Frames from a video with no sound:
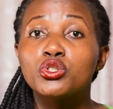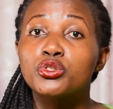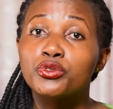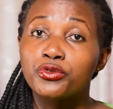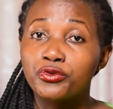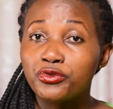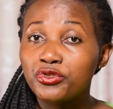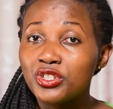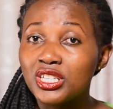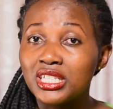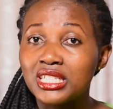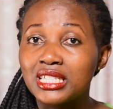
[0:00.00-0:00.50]

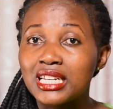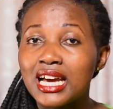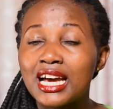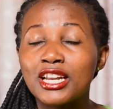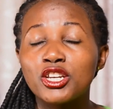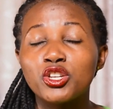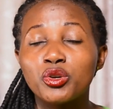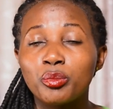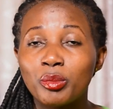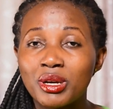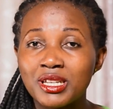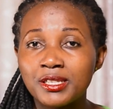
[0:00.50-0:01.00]
feed,
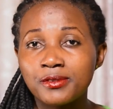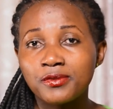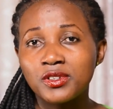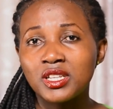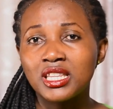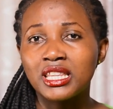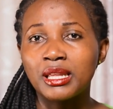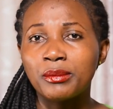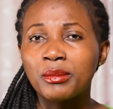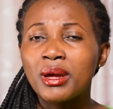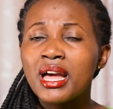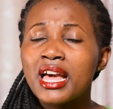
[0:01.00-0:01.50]
and you must
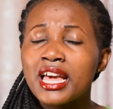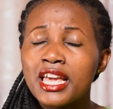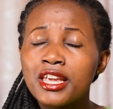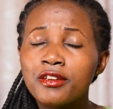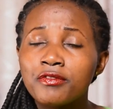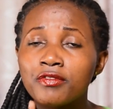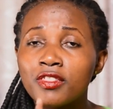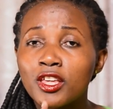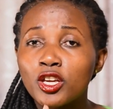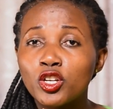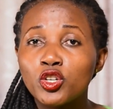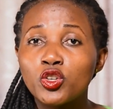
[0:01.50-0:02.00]
feed them.
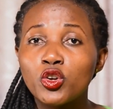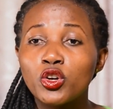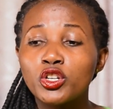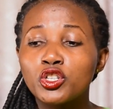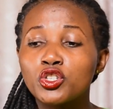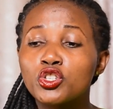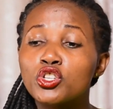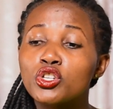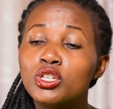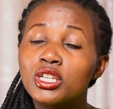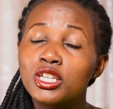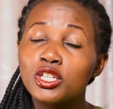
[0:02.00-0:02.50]
If they
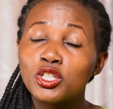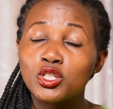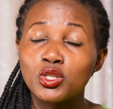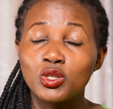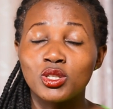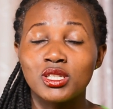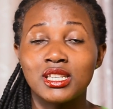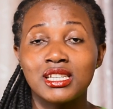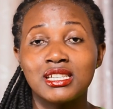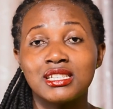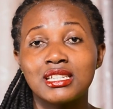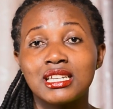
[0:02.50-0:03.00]
don't, you need to
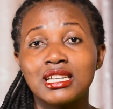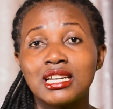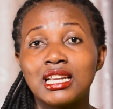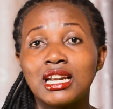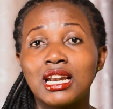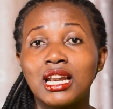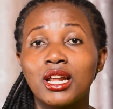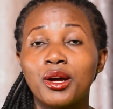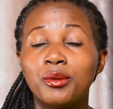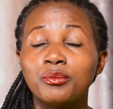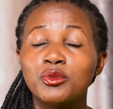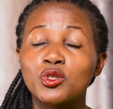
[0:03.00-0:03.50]
set an
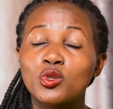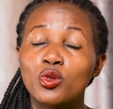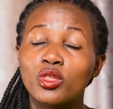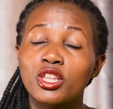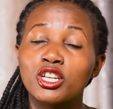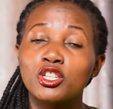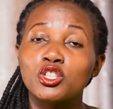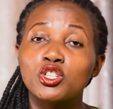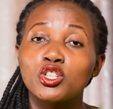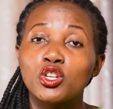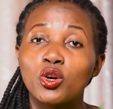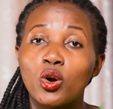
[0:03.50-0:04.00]
alarm so
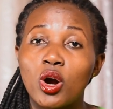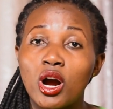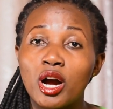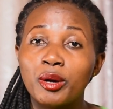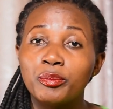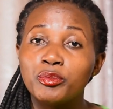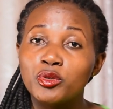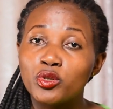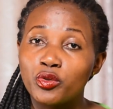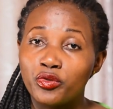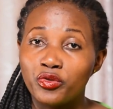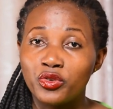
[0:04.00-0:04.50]
that you're
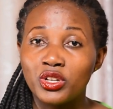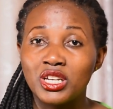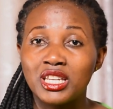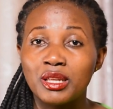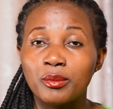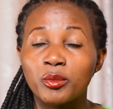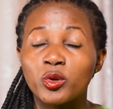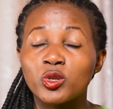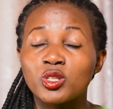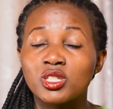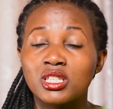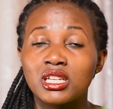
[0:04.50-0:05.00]
up to feed
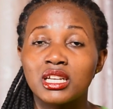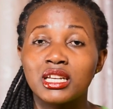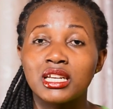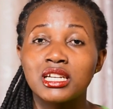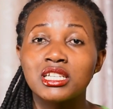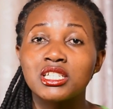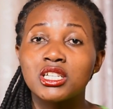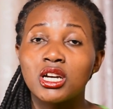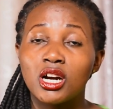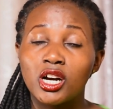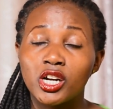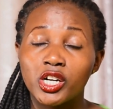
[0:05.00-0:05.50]
them, because they
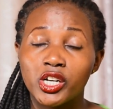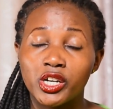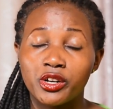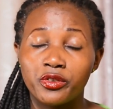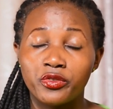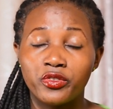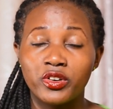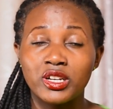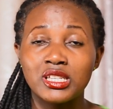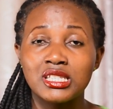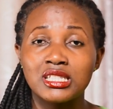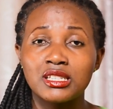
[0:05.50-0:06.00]
get hungry
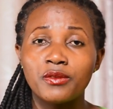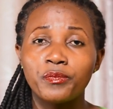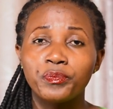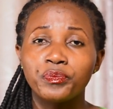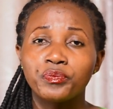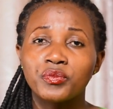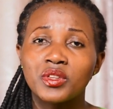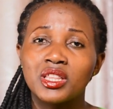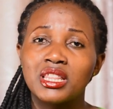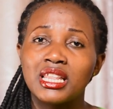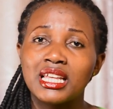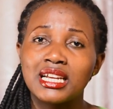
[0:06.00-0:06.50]
fast.
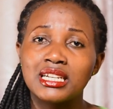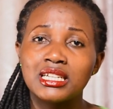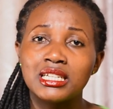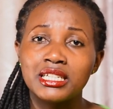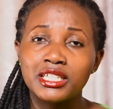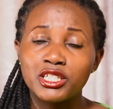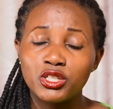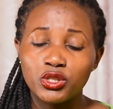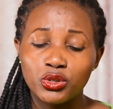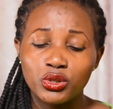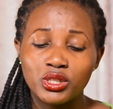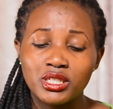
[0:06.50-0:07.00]
Their
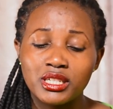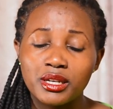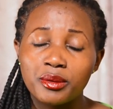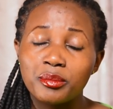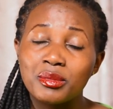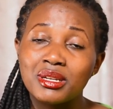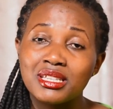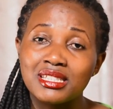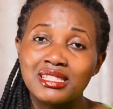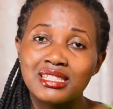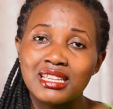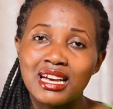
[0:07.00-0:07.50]
little
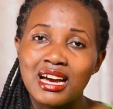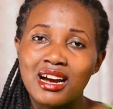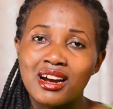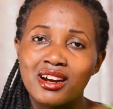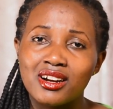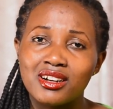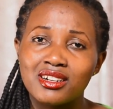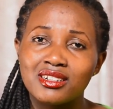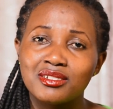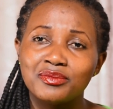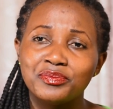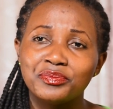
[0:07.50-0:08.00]
tummies
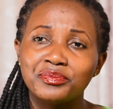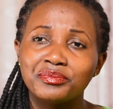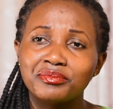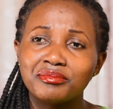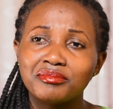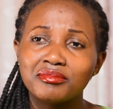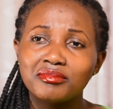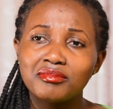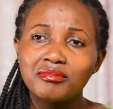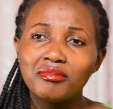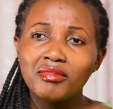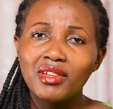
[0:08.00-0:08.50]
are,
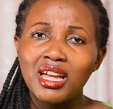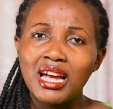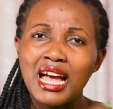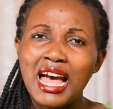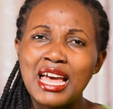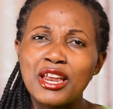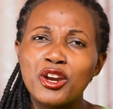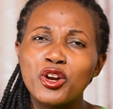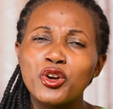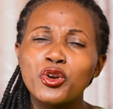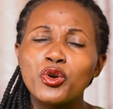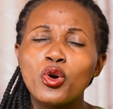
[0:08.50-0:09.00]

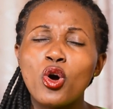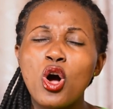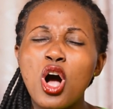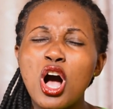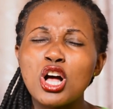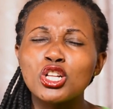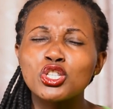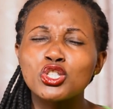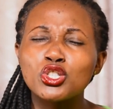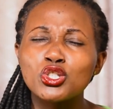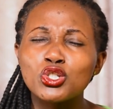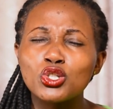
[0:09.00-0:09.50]
I don't know,
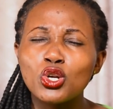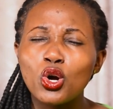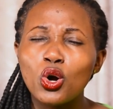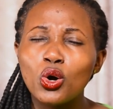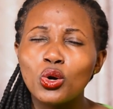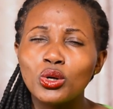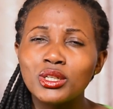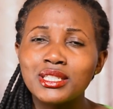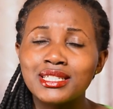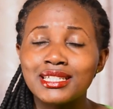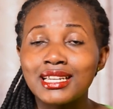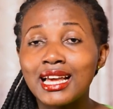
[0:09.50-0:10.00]

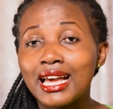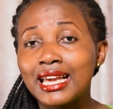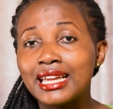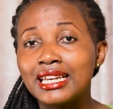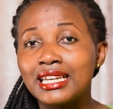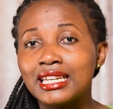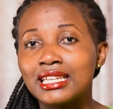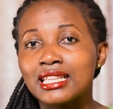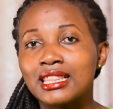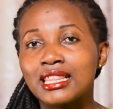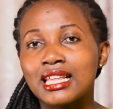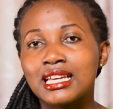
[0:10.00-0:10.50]
so
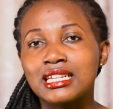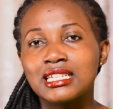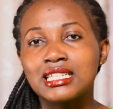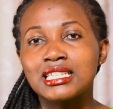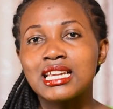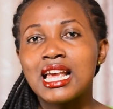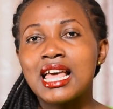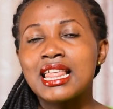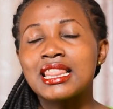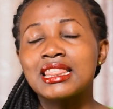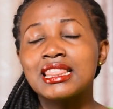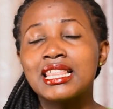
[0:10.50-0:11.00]
tiny that
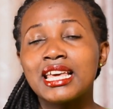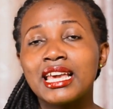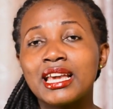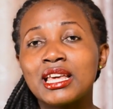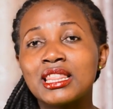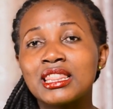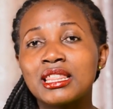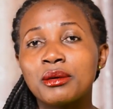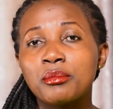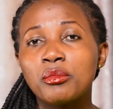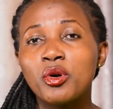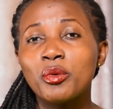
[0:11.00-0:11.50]

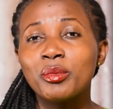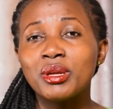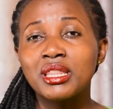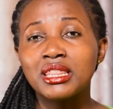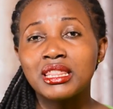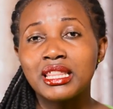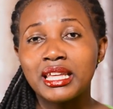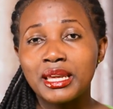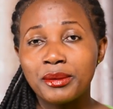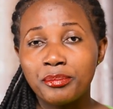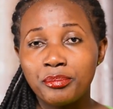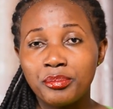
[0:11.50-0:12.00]
the
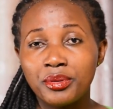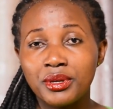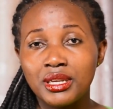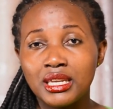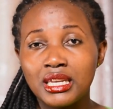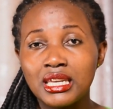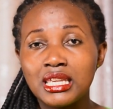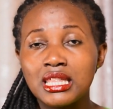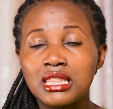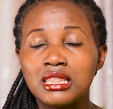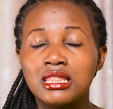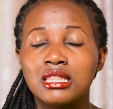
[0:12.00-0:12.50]
moment they
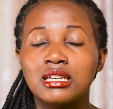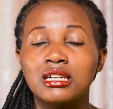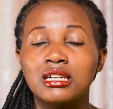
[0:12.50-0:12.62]
pee,